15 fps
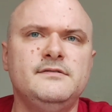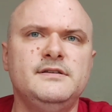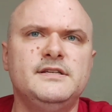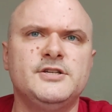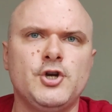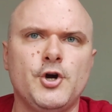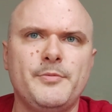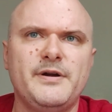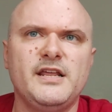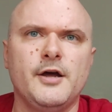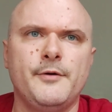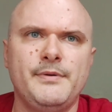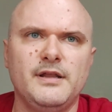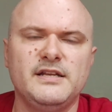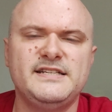determining
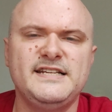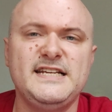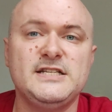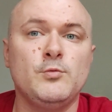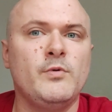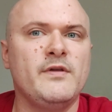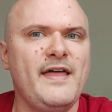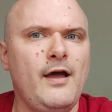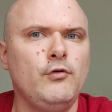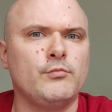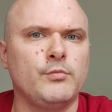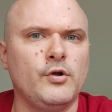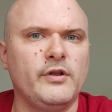abilities without